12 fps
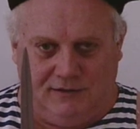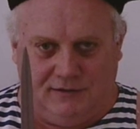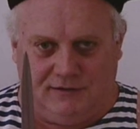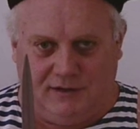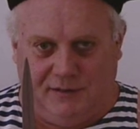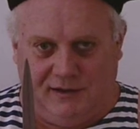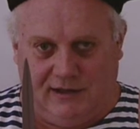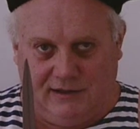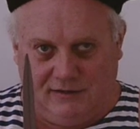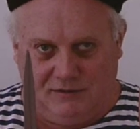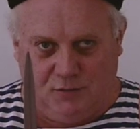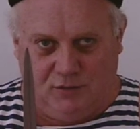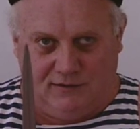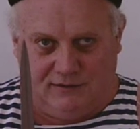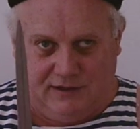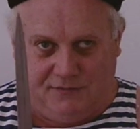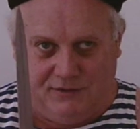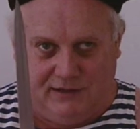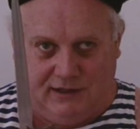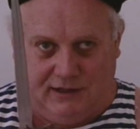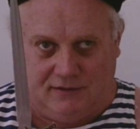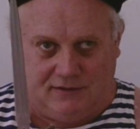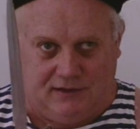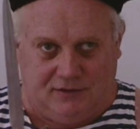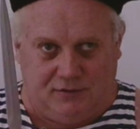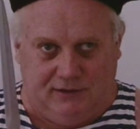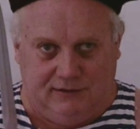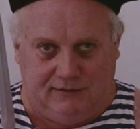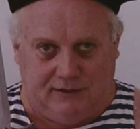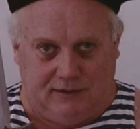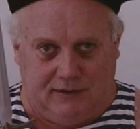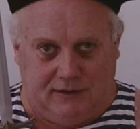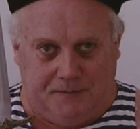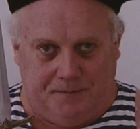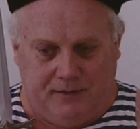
something like this is more designed for taking out sentries,